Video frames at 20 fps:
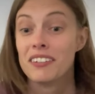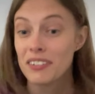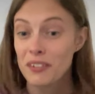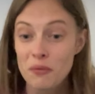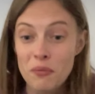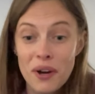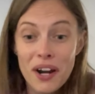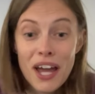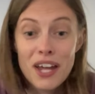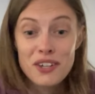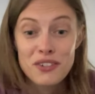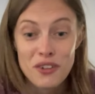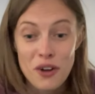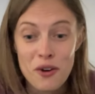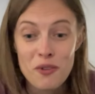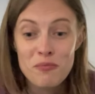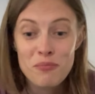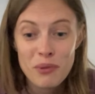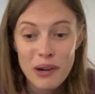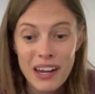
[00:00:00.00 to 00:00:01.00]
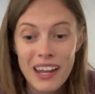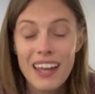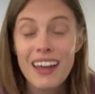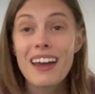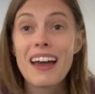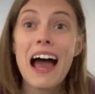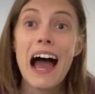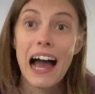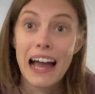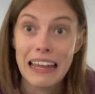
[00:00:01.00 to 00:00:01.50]
when I don't bring it,
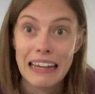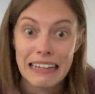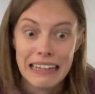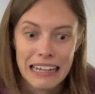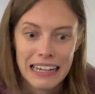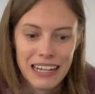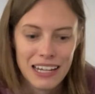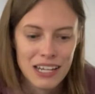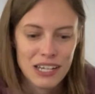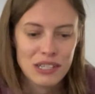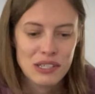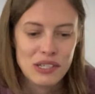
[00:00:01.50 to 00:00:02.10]
I need it.